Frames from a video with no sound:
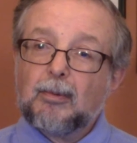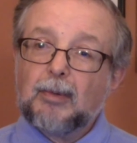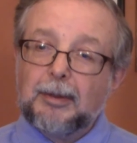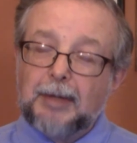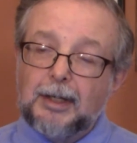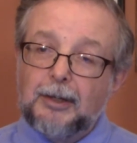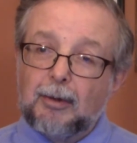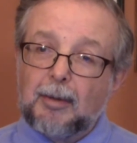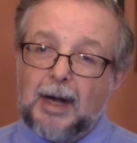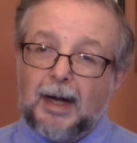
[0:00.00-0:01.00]
need to
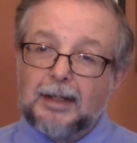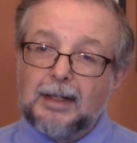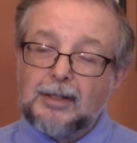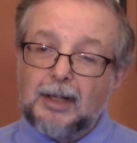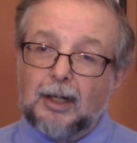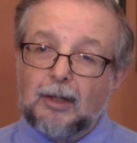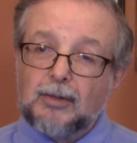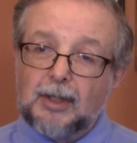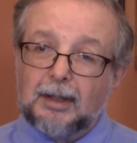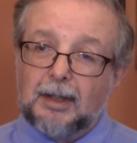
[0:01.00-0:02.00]
remind ourselves
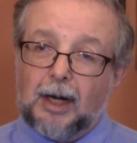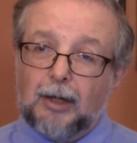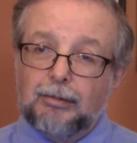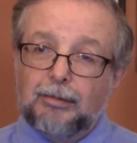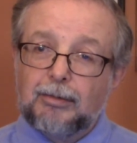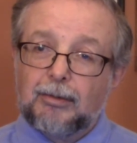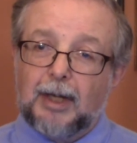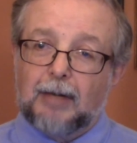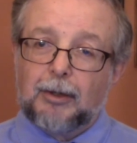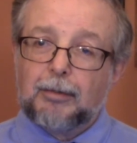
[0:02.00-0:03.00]
that love
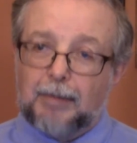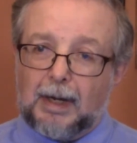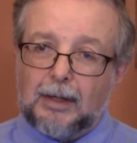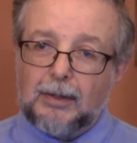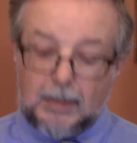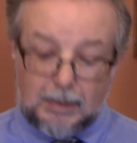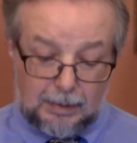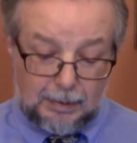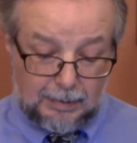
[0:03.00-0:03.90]
never fails.